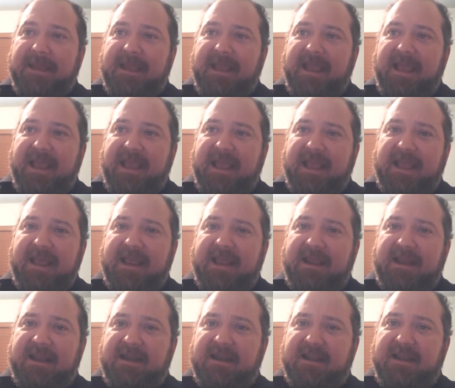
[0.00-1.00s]

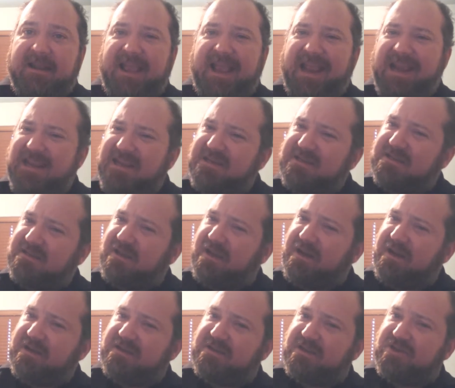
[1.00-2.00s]
And any
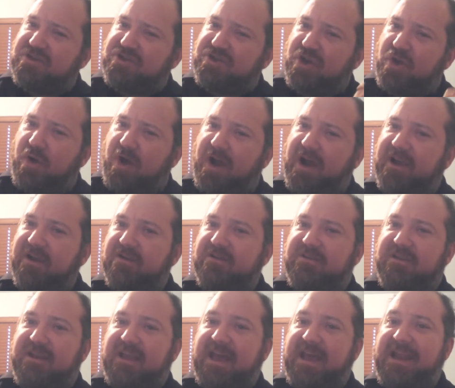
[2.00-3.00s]
studies that show higher
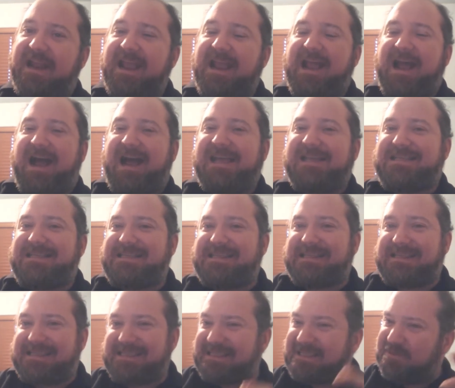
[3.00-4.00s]
than that, I
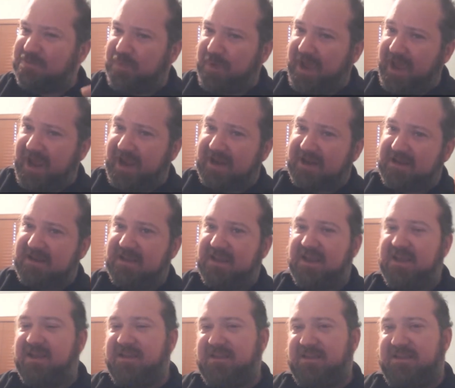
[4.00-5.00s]
suspect
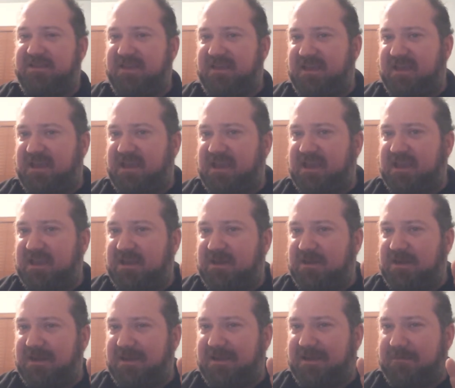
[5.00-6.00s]
the
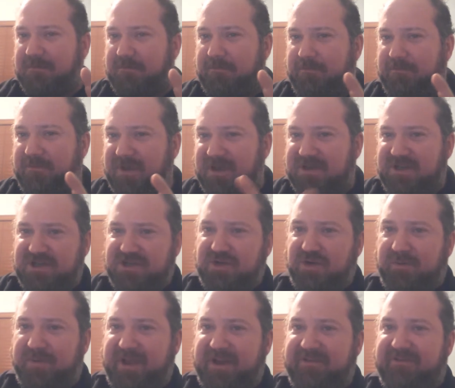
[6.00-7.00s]

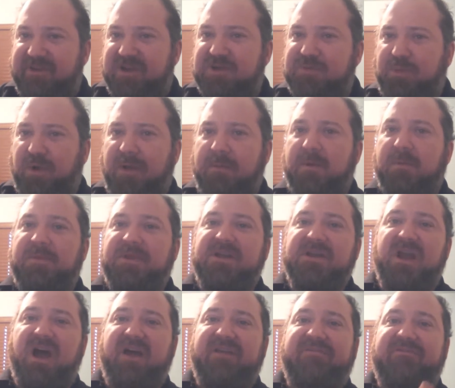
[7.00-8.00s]
additional benefit is probably
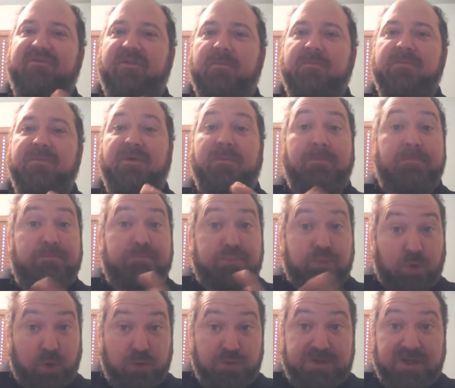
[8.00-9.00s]
not from the
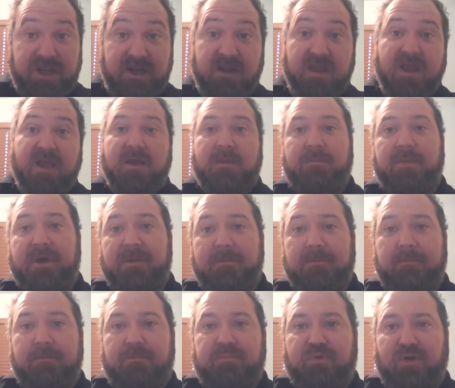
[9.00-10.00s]
protein, but
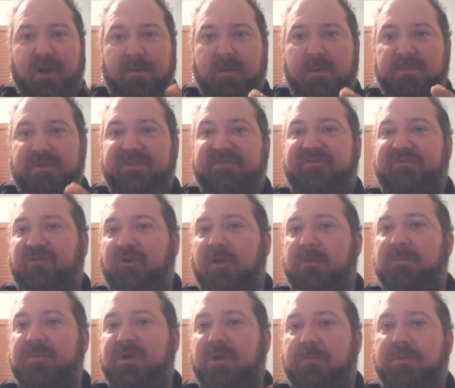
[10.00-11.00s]
probably
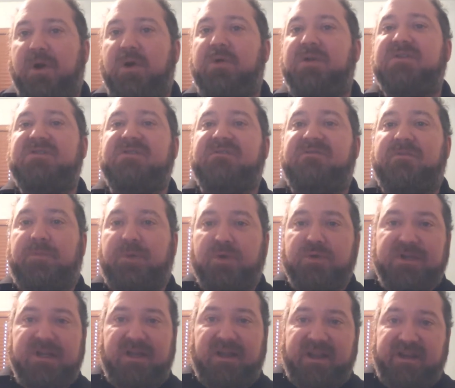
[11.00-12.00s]
from components of the
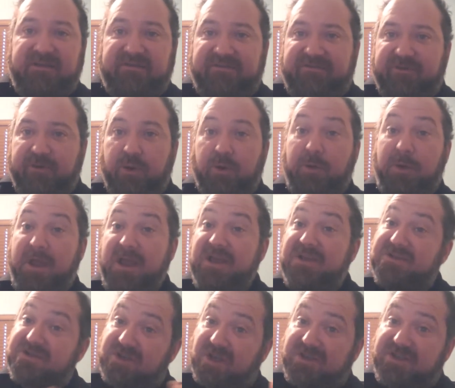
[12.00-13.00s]
protein-laden food,
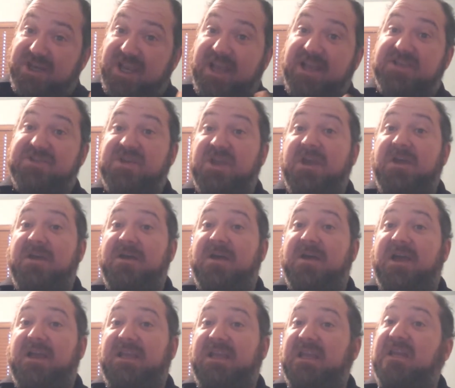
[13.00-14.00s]
such as
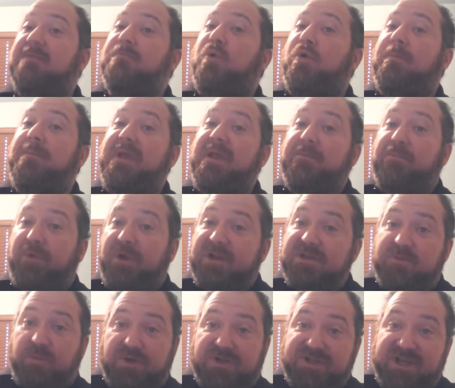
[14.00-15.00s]
eating more meat
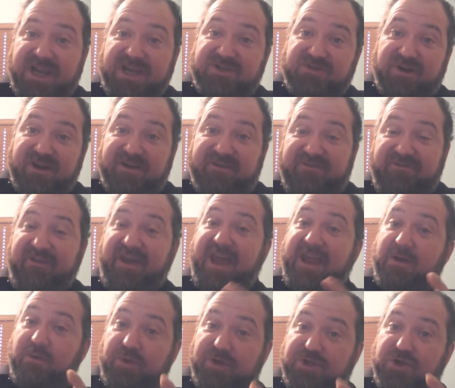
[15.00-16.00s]
brings more saturated
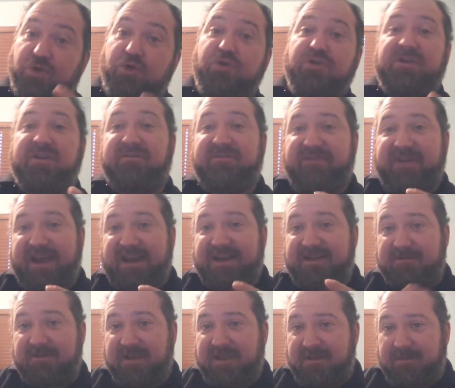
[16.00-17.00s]
fat, which could in
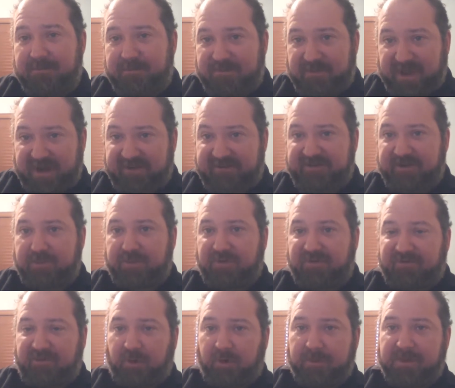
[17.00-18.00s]
fact benefit
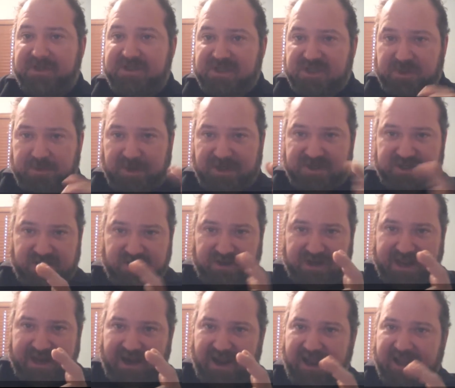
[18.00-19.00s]
performance, especially on
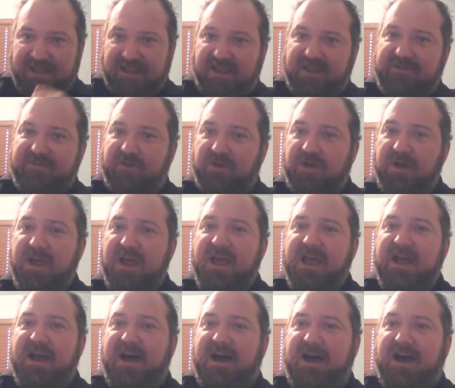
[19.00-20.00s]
that high level.
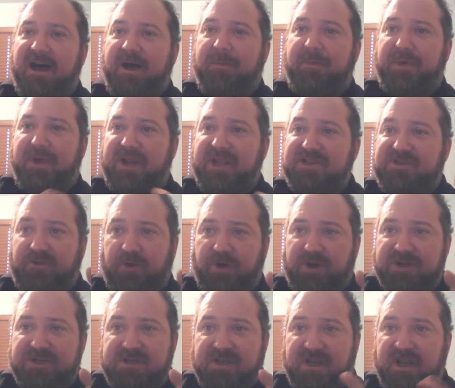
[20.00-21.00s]
But as far
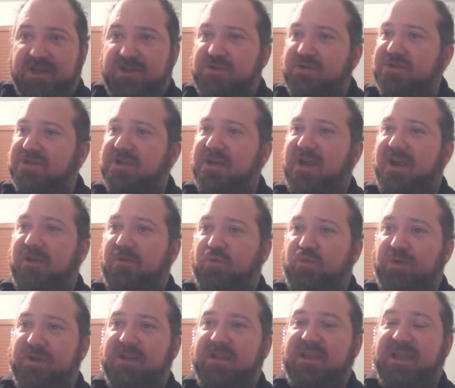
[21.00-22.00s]
as nitrogen, I
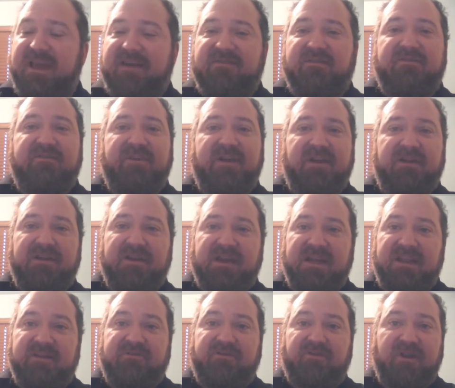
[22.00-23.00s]
really haven't found a
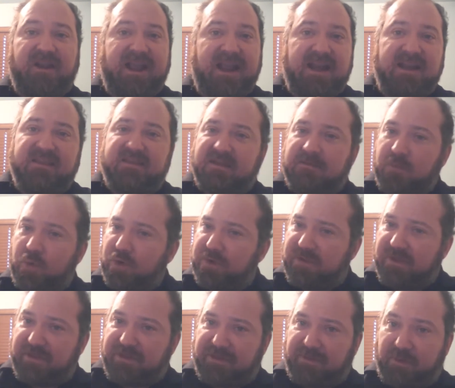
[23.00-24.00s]
need for anything more
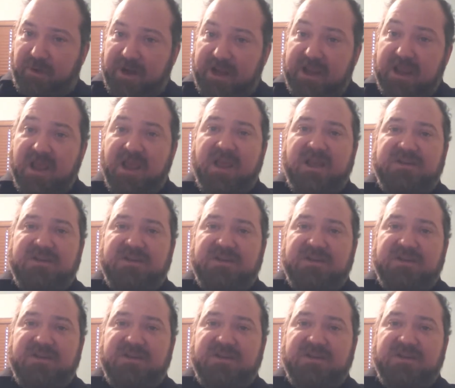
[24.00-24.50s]
than 3.